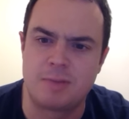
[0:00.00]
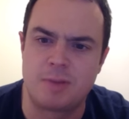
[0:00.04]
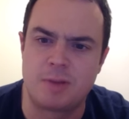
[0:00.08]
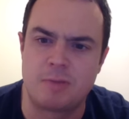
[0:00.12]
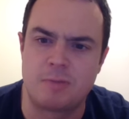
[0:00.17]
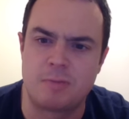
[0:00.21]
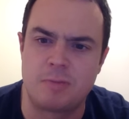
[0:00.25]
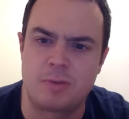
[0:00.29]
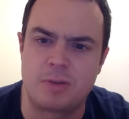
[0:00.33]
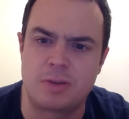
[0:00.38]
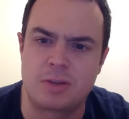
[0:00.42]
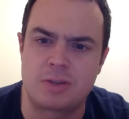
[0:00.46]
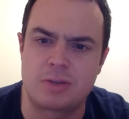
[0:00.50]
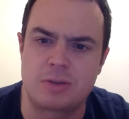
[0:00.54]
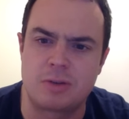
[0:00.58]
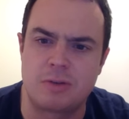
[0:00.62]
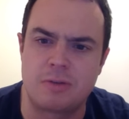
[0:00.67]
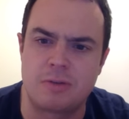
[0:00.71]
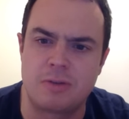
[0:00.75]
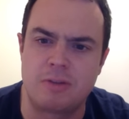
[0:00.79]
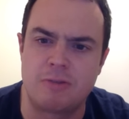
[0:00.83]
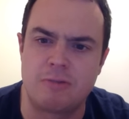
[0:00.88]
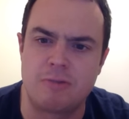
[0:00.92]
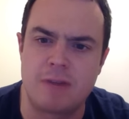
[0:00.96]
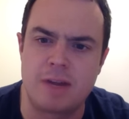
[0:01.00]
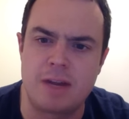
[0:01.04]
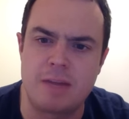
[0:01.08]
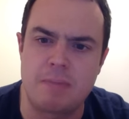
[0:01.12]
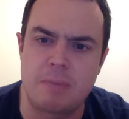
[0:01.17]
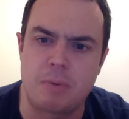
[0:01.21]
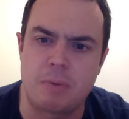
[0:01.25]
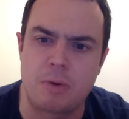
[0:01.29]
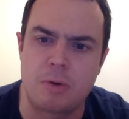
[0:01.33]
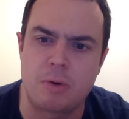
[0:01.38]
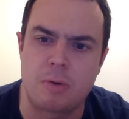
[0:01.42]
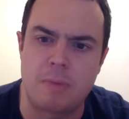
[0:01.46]
the, the sort of the really
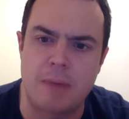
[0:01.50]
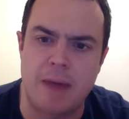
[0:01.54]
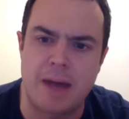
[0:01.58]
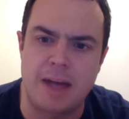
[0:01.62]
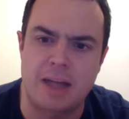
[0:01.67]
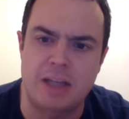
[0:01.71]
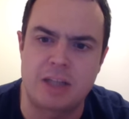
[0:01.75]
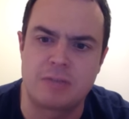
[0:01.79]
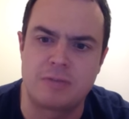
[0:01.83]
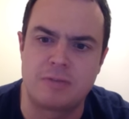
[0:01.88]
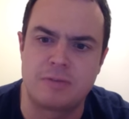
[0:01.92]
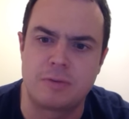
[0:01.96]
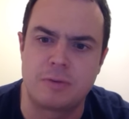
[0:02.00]
poor patch of